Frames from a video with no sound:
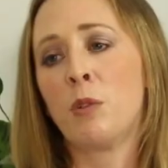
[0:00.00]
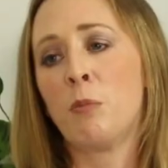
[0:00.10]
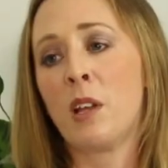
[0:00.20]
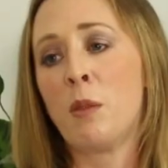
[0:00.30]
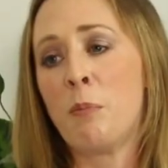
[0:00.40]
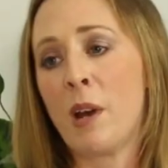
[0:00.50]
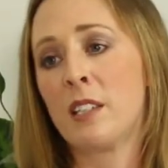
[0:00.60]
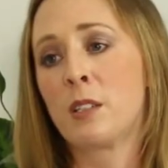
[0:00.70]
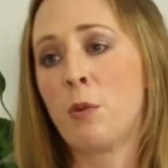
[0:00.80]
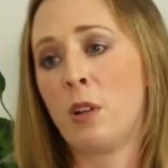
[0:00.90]
You want to buy the
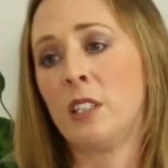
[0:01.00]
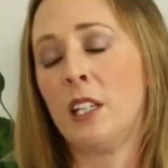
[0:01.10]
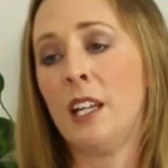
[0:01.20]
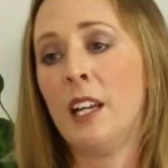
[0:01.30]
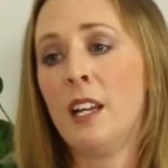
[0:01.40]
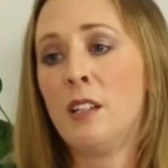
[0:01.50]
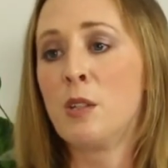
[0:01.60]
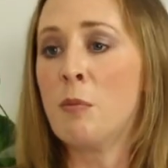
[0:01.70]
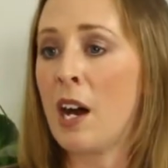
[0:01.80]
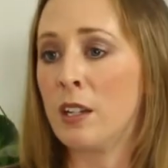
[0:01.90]
best quality
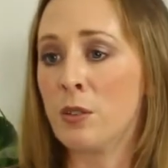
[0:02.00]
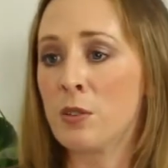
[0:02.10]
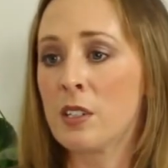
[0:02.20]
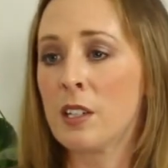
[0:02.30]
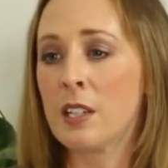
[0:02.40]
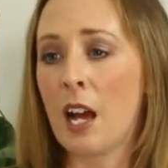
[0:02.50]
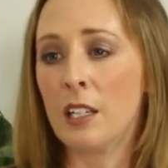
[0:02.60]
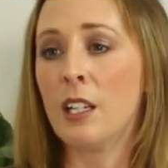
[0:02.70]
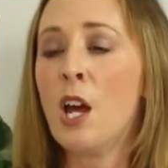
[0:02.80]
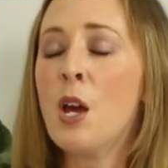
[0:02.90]
tomatoes,
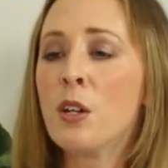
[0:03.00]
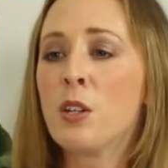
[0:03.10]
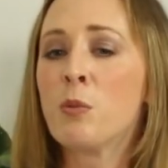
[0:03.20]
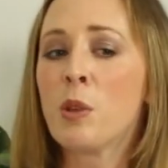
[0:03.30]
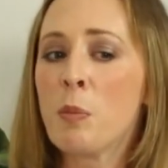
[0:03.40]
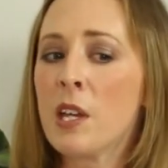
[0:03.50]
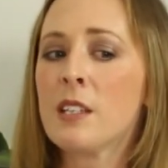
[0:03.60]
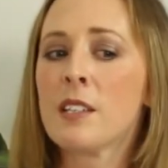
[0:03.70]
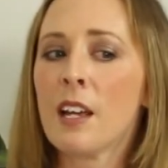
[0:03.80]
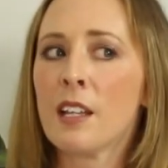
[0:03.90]
Italian. Because with the
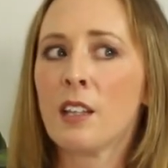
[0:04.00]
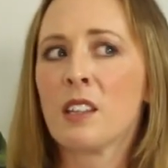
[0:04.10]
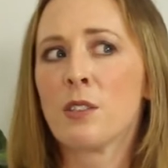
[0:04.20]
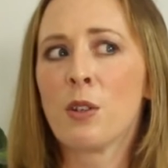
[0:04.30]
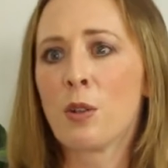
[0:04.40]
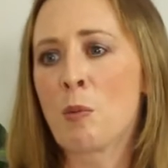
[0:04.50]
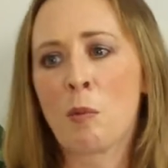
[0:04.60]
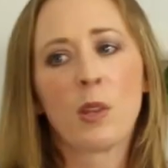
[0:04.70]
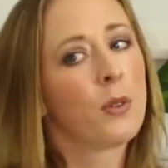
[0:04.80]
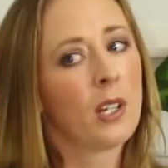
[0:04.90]
pizza, there's only
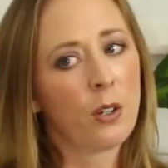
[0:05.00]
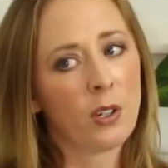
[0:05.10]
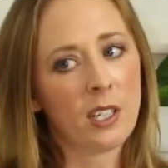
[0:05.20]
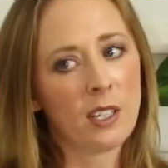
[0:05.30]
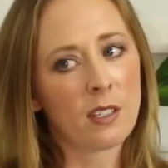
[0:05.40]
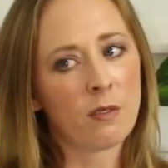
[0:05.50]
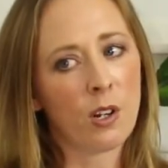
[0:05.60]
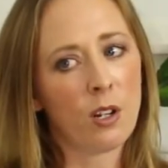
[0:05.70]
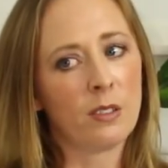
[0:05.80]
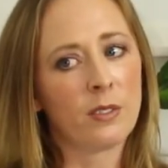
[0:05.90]
maybe 3 ingredients
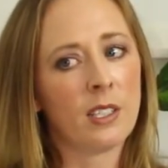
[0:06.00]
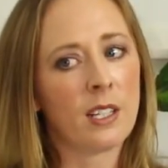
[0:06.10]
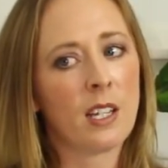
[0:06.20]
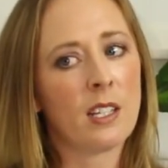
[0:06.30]
involved, and that's